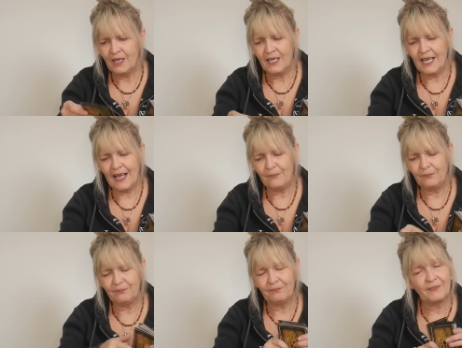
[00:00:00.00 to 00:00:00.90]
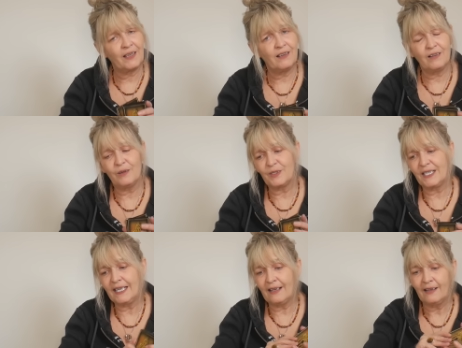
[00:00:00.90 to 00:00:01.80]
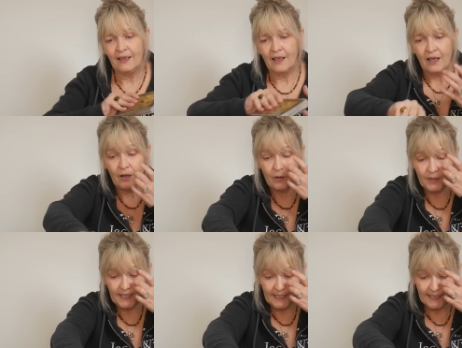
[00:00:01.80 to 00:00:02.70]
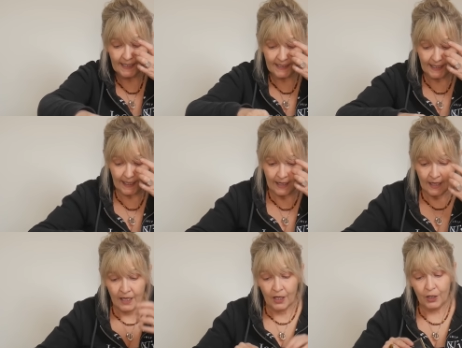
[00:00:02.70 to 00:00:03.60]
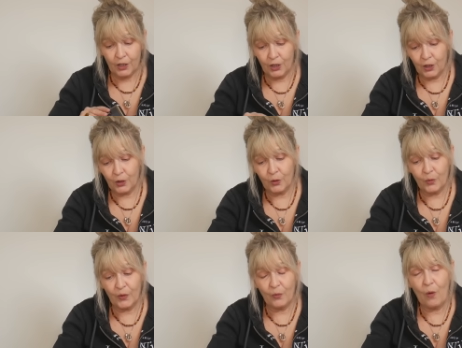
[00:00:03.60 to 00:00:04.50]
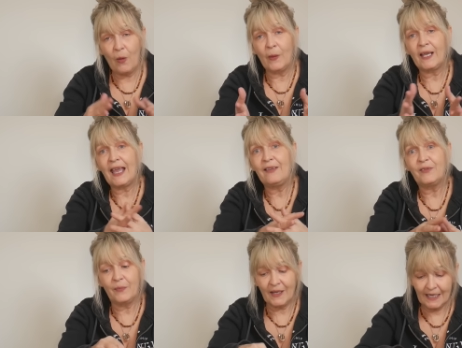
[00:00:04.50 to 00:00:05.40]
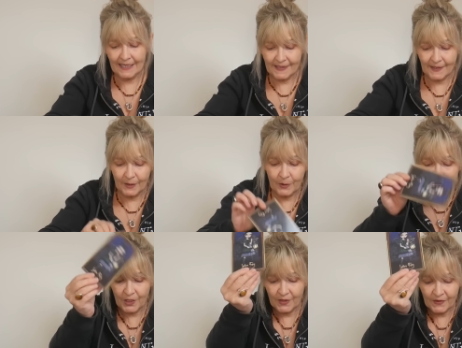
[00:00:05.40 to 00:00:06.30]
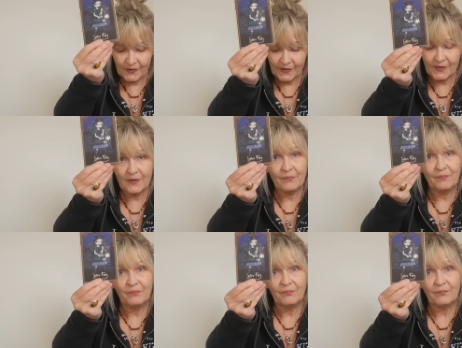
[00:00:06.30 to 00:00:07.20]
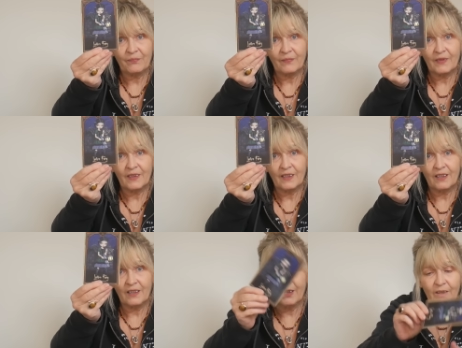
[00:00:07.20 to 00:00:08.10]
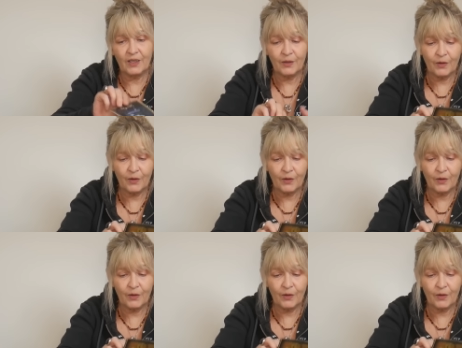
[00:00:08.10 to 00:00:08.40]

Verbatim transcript: Yeah. Oh, dear. Oh dear, dear, dear. You were the one that gave them the clear solutions. You